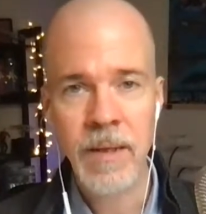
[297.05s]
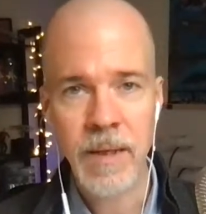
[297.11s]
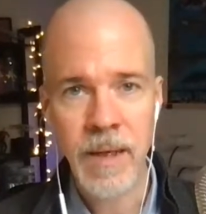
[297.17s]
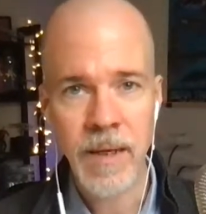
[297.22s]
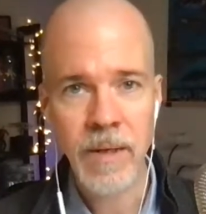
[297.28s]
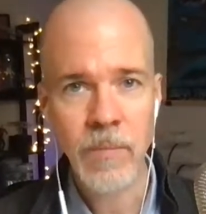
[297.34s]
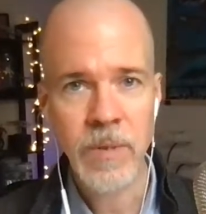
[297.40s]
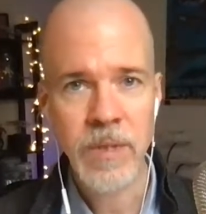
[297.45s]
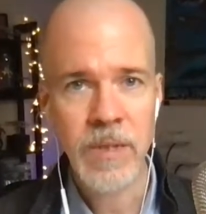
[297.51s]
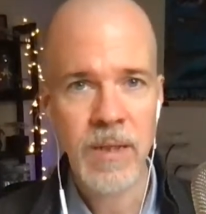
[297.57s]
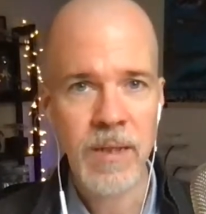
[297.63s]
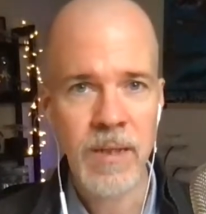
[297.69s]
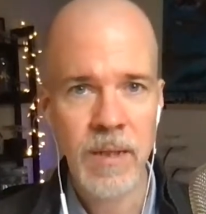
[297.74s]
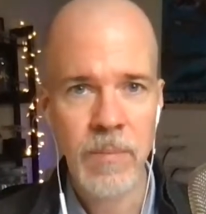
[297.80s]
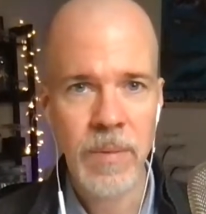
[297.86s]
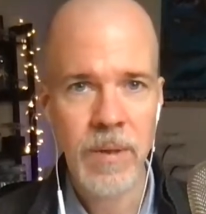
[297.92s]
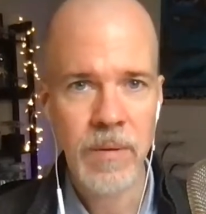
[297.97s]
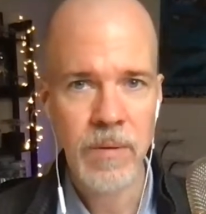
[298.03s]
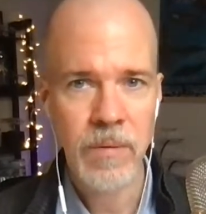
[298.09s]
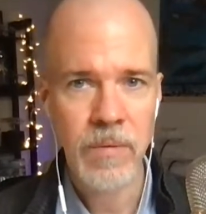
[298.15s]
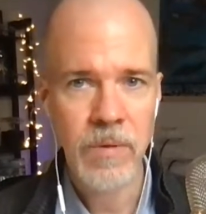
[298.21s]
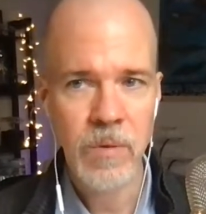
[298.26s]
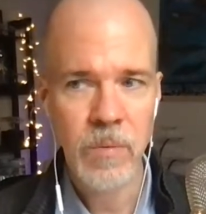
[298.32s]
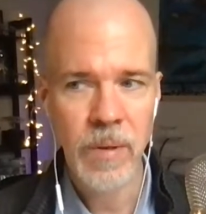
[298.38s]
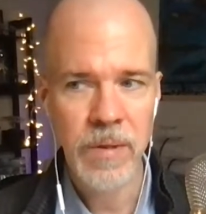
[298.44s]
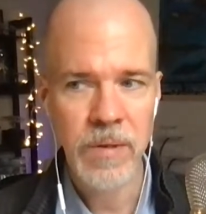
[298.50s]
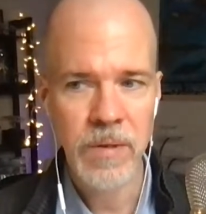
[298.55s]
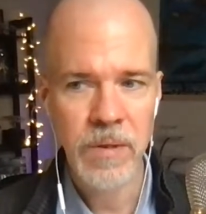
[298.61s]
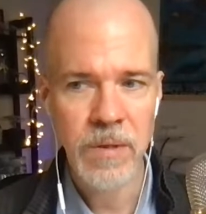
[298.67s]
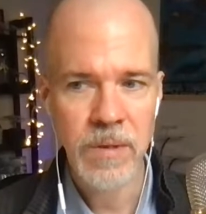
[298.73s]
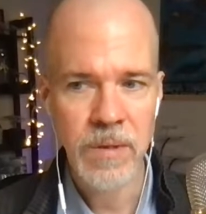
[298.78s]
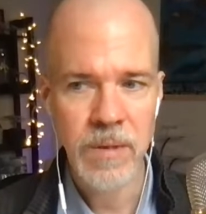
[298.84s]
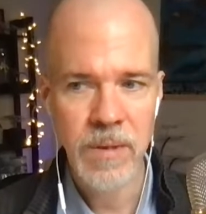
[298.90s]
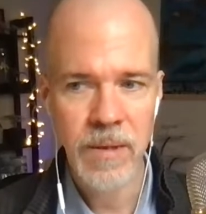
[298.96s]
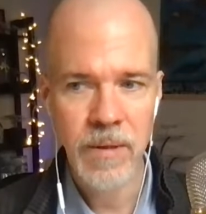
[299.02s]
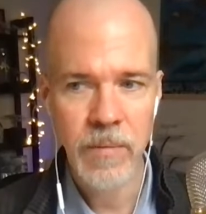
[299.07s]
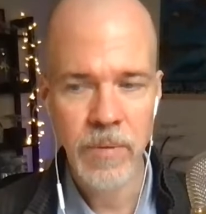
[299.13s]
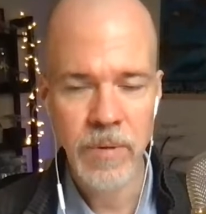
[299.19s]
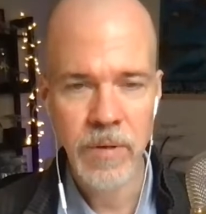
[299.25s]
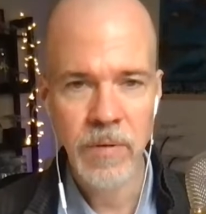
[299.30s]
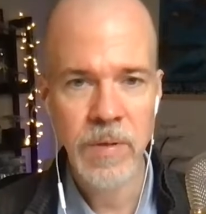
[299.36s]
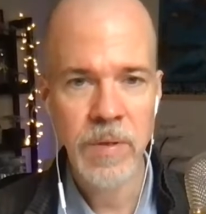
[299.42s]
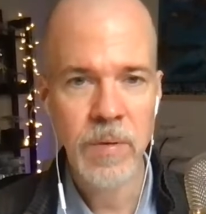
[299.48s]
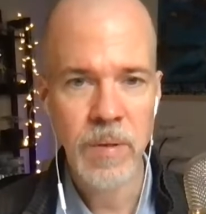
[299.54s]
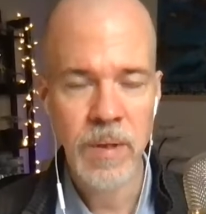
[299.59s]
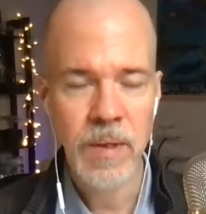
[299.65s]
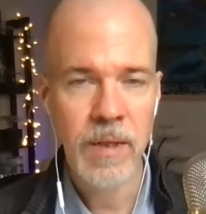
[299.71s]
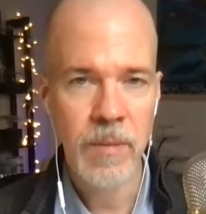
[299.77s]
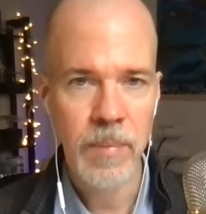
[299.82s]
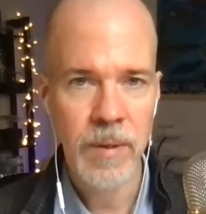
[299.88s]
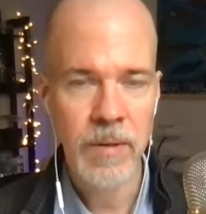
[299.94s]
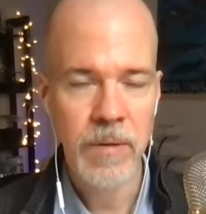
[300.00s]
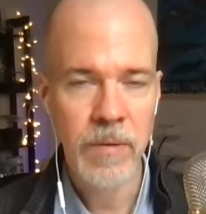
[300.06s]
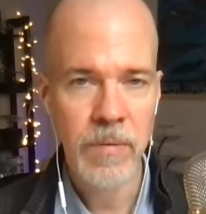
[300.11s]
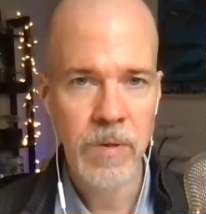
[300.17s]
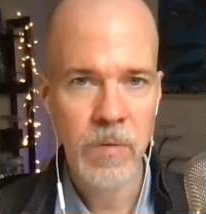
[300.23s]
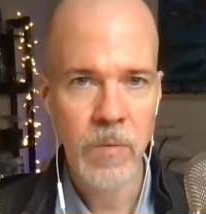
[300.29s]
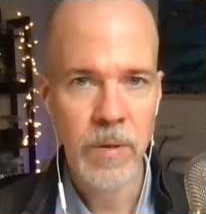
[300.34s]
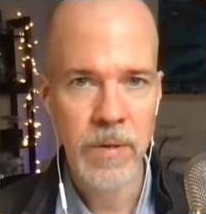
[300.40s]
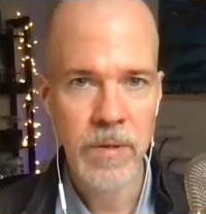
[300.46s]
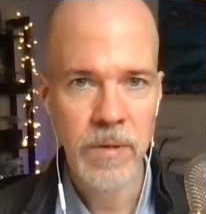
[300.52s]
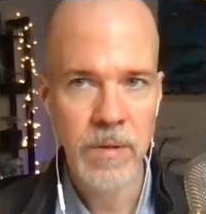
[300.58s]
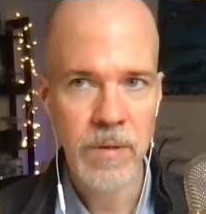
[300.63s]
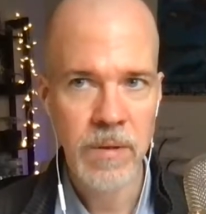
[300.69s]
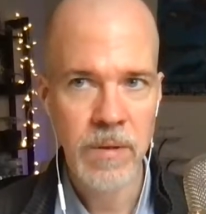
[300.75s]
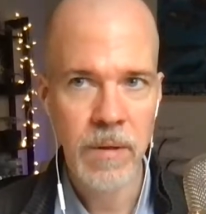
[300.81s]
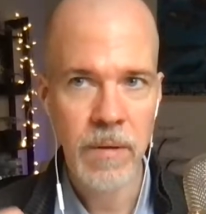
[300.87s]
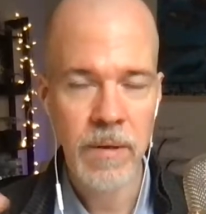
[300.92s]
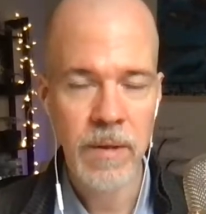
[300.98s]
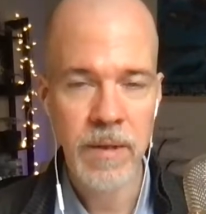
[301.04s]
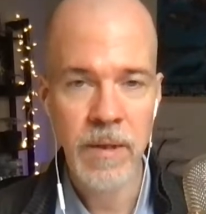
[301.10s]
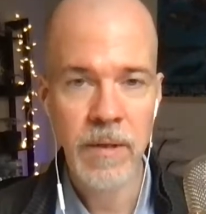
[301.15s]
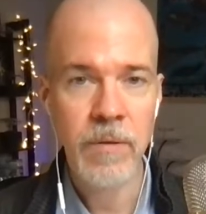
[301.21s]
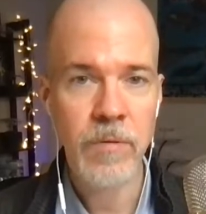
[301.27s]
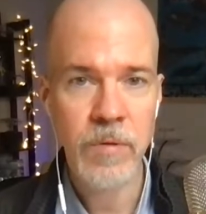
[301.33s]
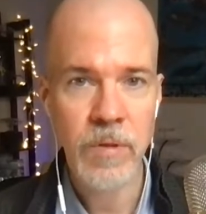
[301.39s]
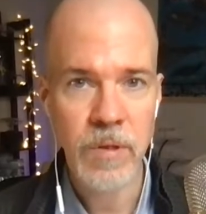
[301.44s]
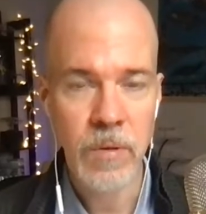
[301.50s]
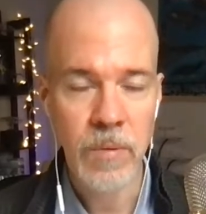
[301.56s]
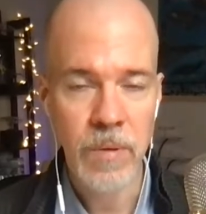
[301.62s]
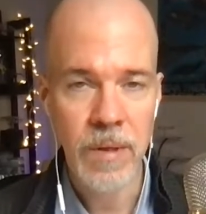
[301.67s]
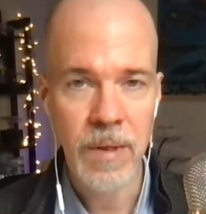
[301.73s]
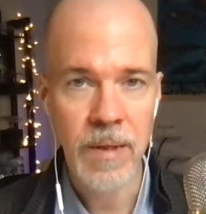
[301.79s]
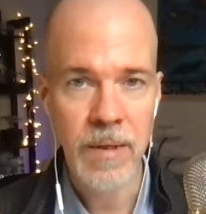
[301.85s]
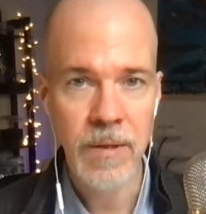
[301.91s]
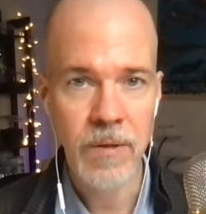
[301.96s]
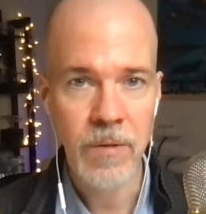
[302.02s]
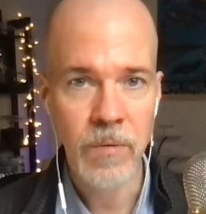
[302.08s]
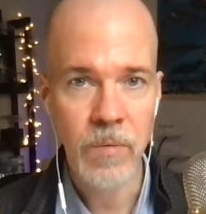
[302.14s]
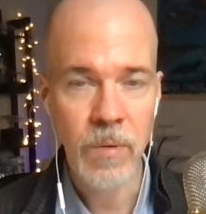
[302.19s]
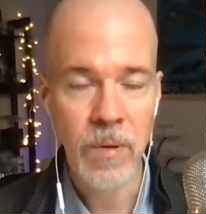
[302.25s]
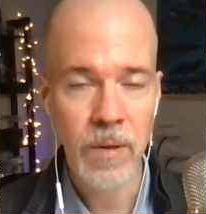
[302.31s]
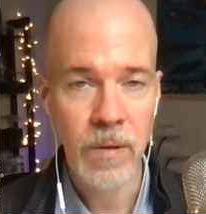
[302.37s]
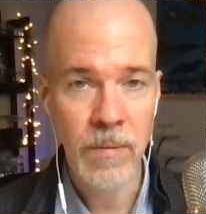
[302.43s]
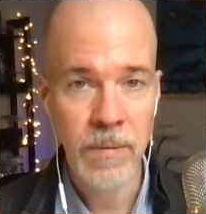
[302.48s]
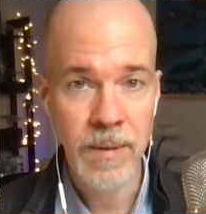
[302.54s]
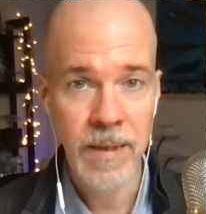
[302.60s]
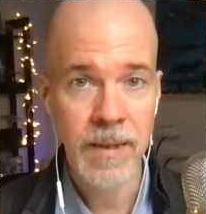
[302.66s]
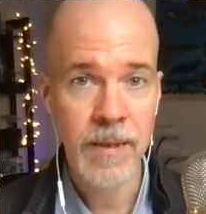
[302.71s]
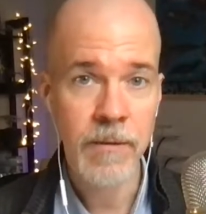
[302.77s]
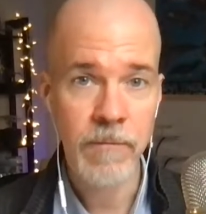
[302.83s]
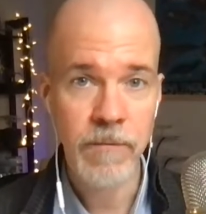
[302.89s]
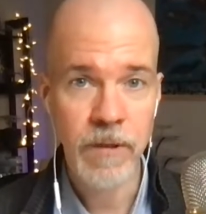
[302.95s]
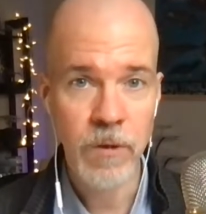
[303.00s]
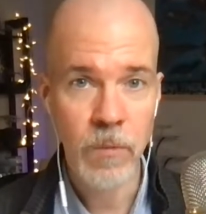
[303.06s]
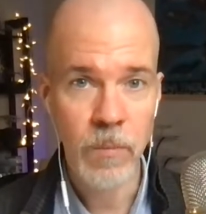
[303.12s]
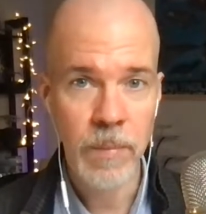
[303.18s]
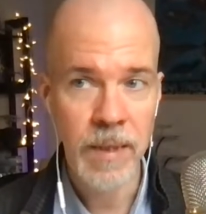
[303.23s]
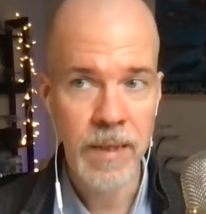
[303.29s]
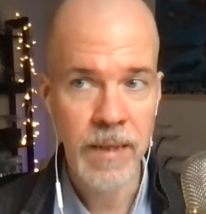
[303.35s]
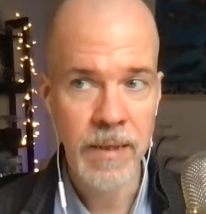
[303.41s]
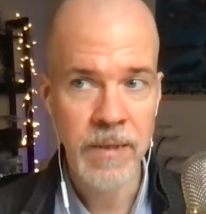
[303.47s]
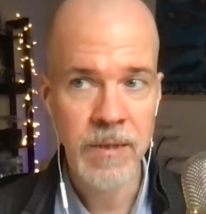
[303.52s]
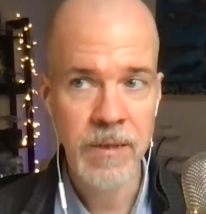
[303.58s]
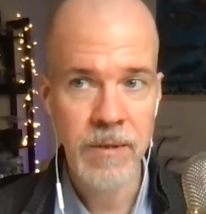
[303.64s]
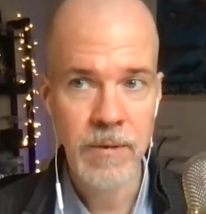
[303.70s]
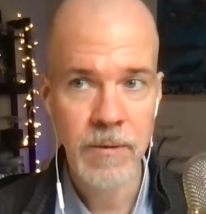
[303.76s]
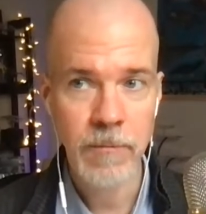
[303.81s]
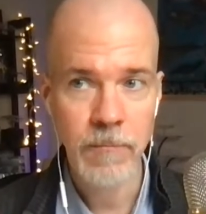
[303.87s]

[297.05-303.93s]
I was thinking about those questions. I was also thinking about those questions on another show that I do called In a Few Minutes,